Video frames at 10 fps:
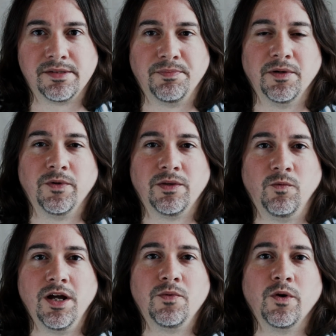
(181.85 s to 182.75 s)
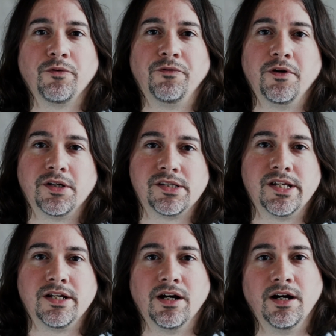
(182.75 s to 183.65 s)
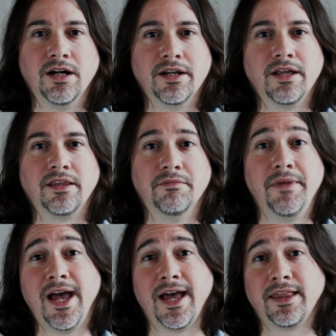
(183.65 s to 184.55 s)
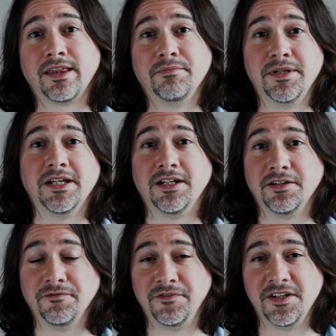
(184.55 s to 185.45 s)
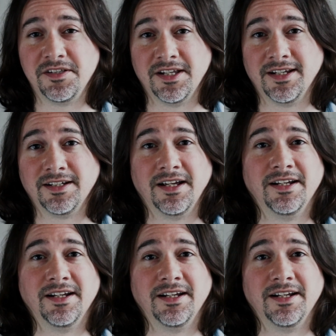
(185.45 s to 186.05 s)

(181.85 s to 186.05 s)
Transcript: but with one we're focusing on the math being confusing,